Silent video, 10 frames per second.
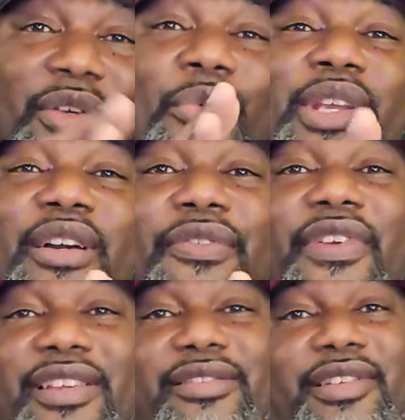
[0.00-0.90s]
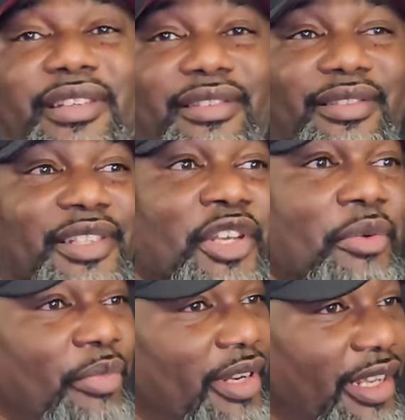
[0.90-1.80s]
We are fixing.
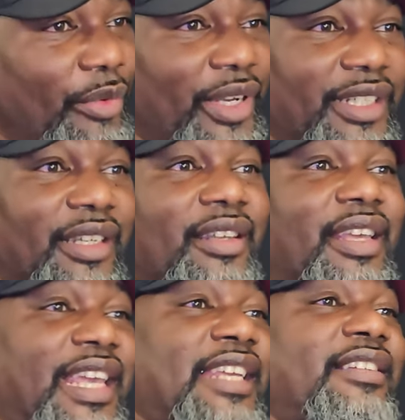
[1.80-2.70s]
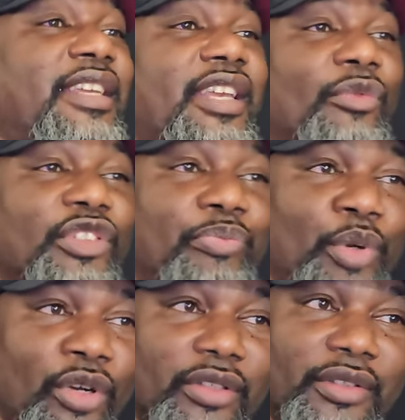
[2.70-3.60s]
But anyway, ETN was
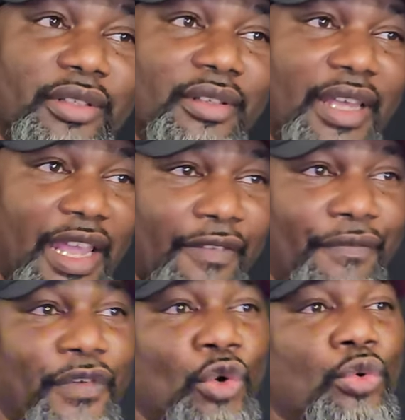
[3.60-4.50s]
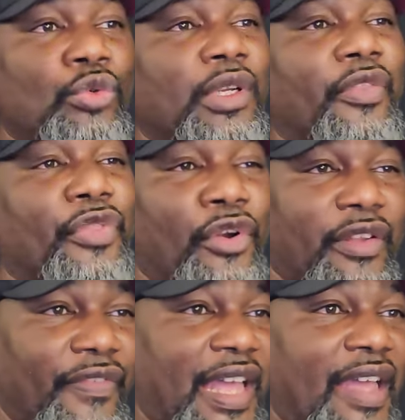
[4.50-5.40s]
booked at
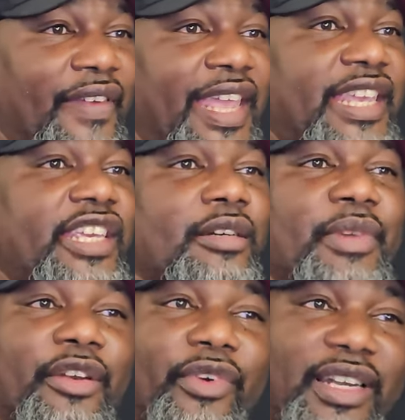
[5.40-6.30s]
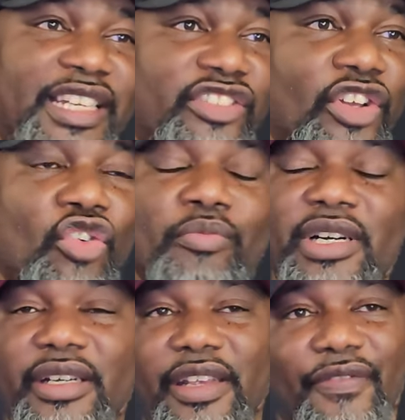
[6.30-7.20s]
4:35 a.m. and released on
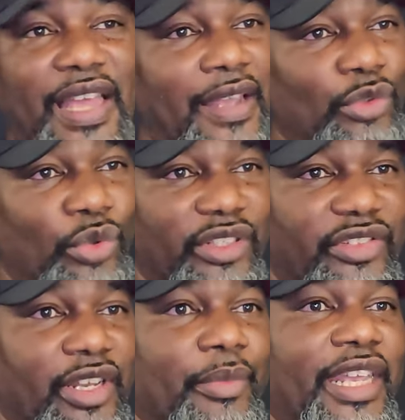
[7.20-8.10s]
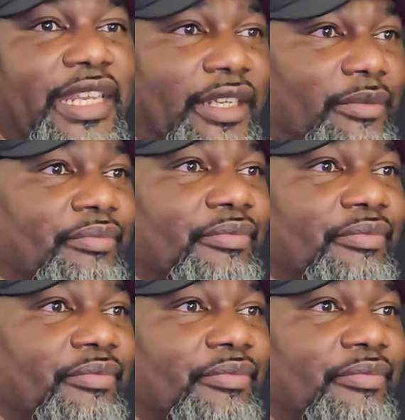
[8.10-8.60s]
bond at 5:27 a.m.